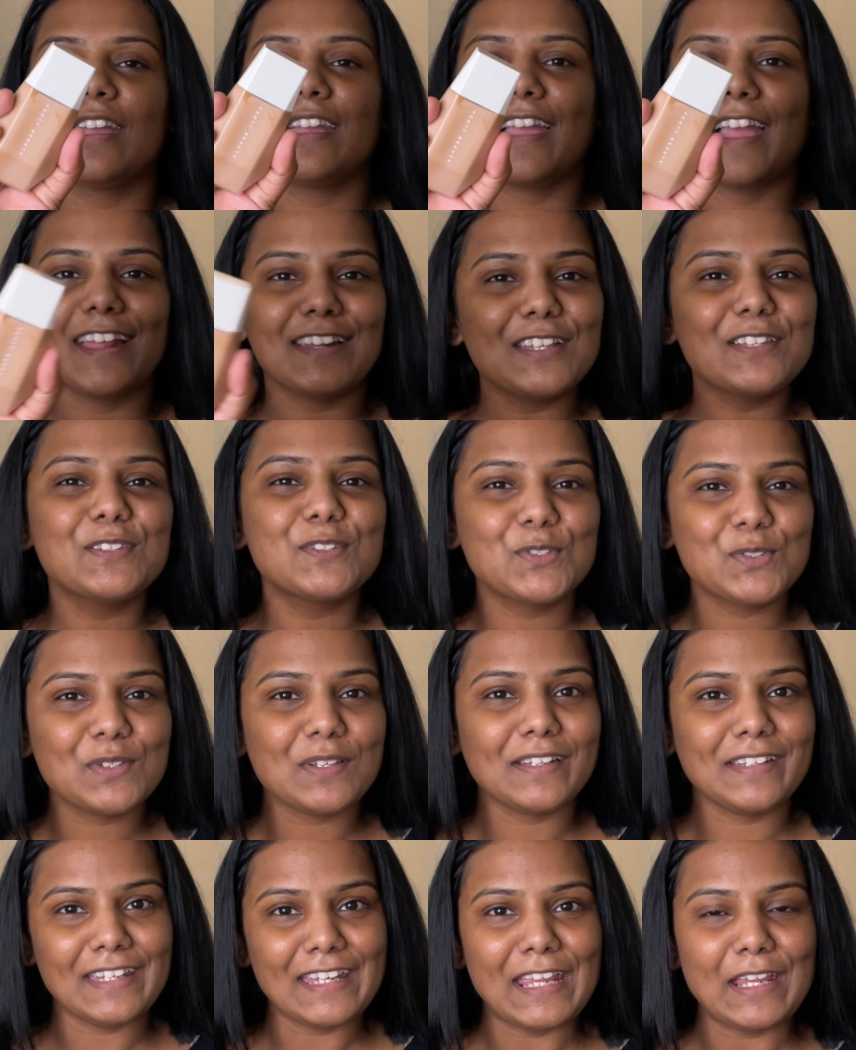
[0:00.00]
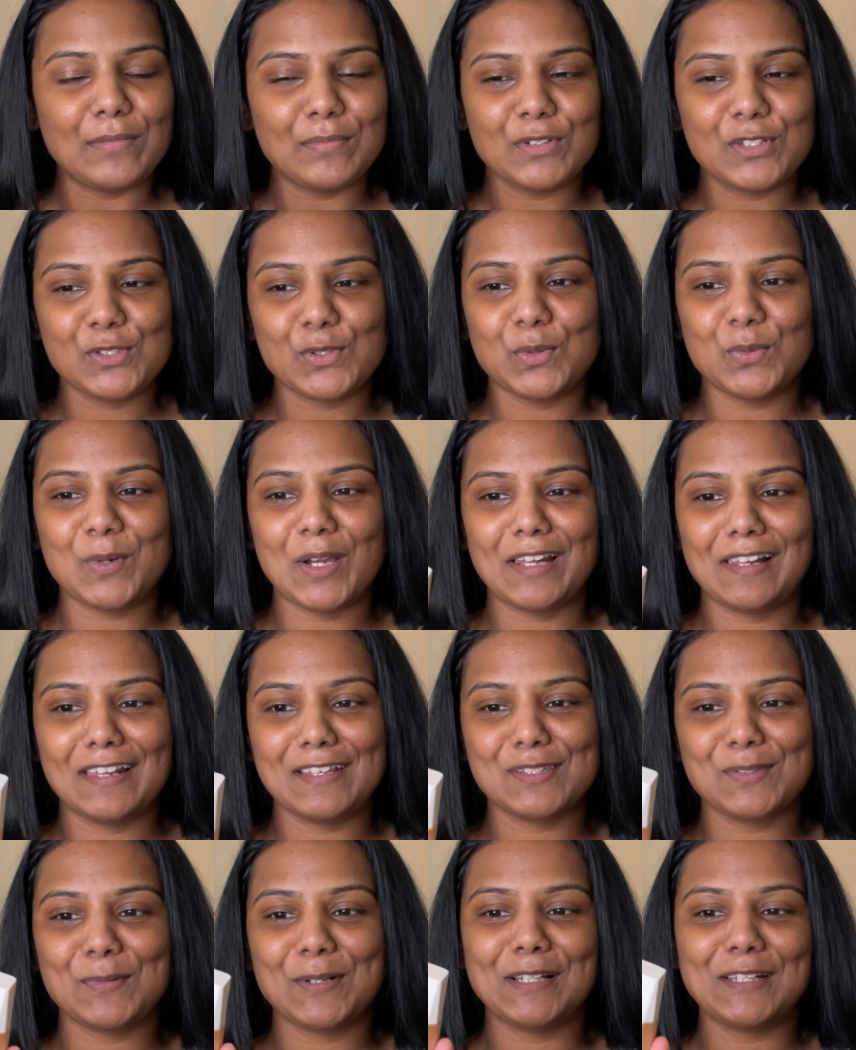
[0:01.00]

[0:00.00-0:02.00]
And it's named so well as well.